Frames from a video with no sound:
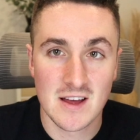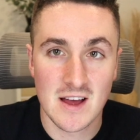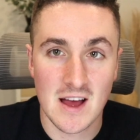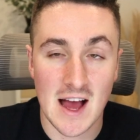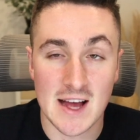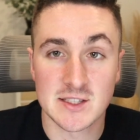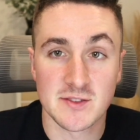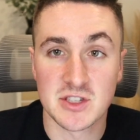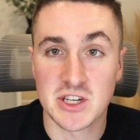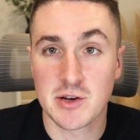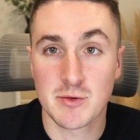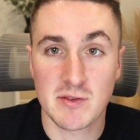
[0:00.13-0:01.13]
As of
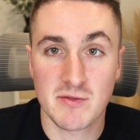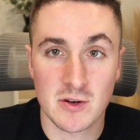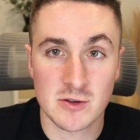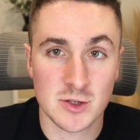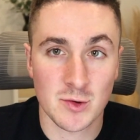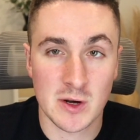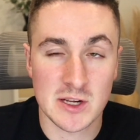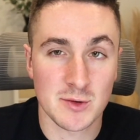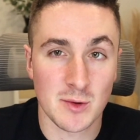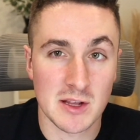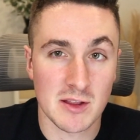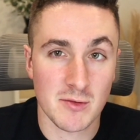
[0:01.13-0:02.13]
January 1st,
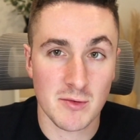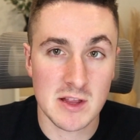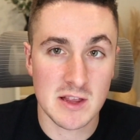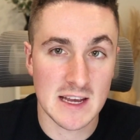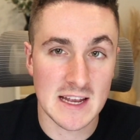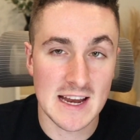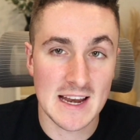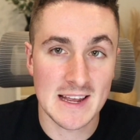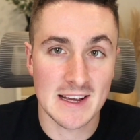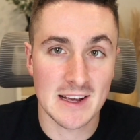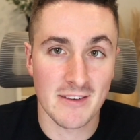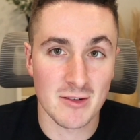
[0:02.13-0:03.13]
2023, the
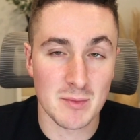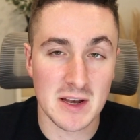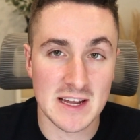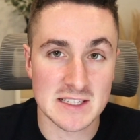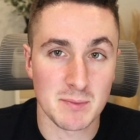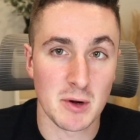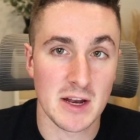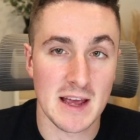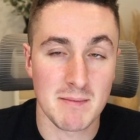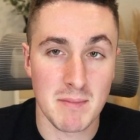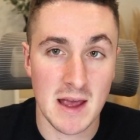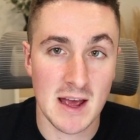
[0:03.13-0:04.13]
Canadian government has put a
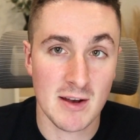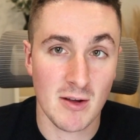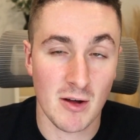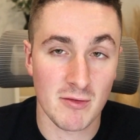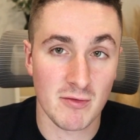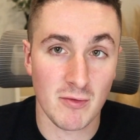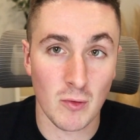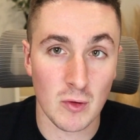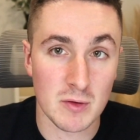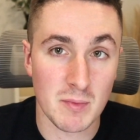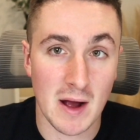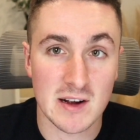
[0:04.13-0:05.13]
ban on
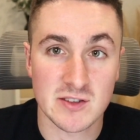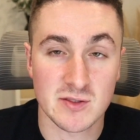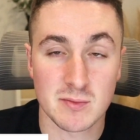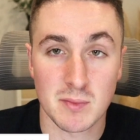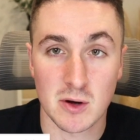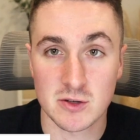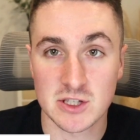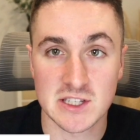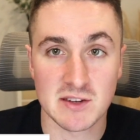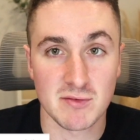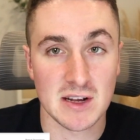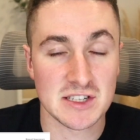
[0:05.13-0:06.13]
foreign buyers from
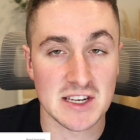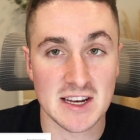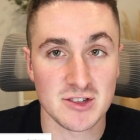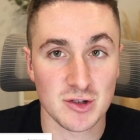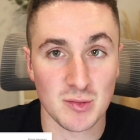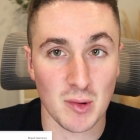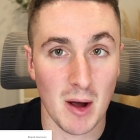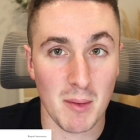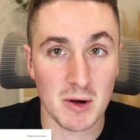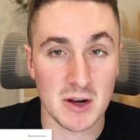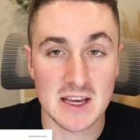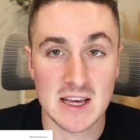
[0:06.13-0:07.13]
purchasing residential
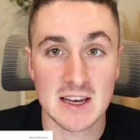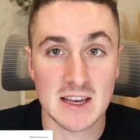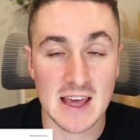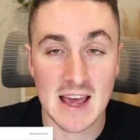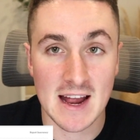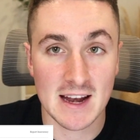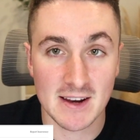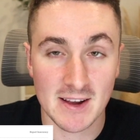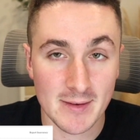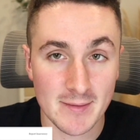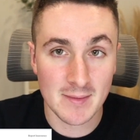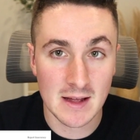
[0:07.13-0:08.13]
property in
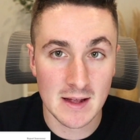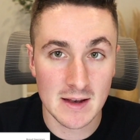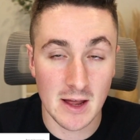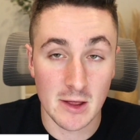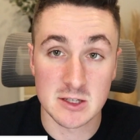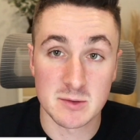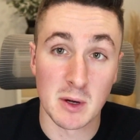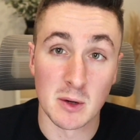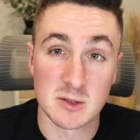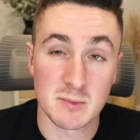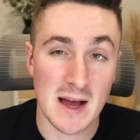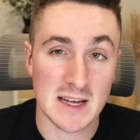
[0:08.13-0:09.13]
Canada. Now, this bill
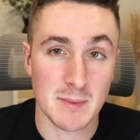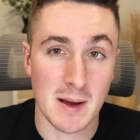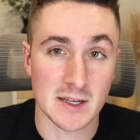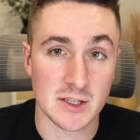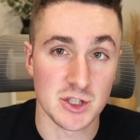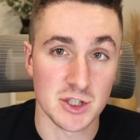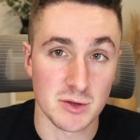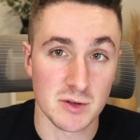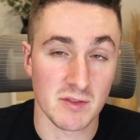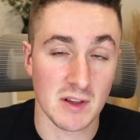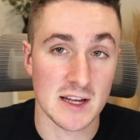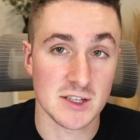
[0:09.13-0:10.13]
was passed back in June
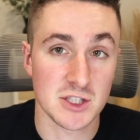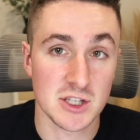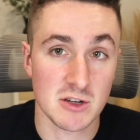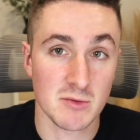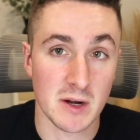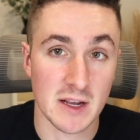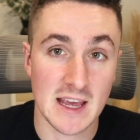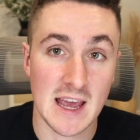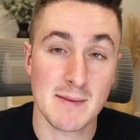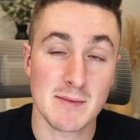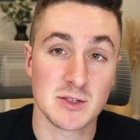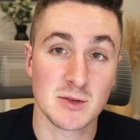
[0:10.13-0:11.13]
of last year, but it
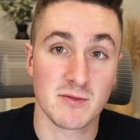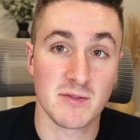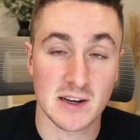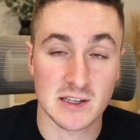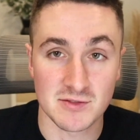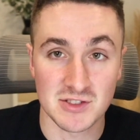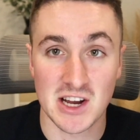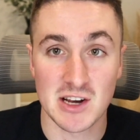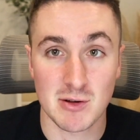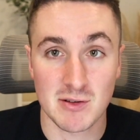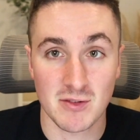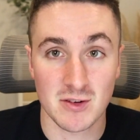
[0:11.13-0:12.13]
came into effect of
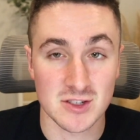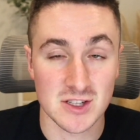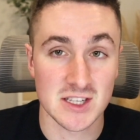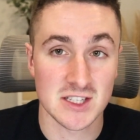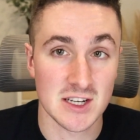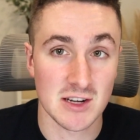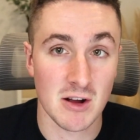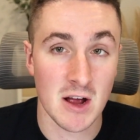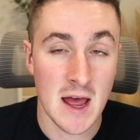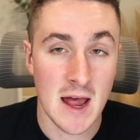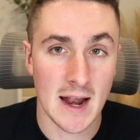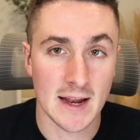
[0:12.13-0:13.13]
January 1st this year,
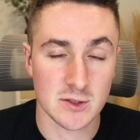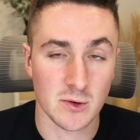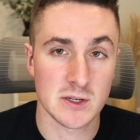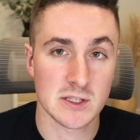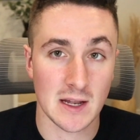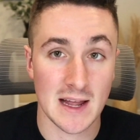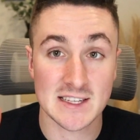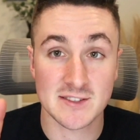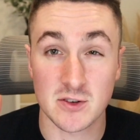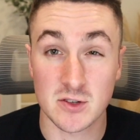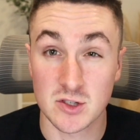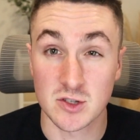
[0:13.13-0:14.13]
and it's going to last
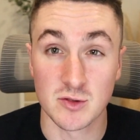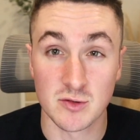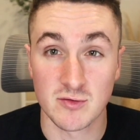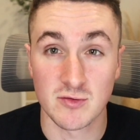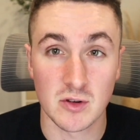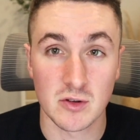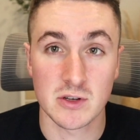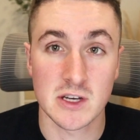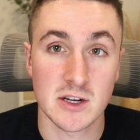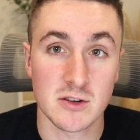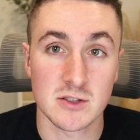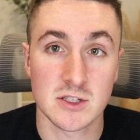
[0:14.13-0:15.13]
for 2 full
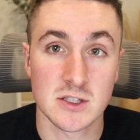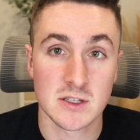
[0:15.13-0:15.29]
years.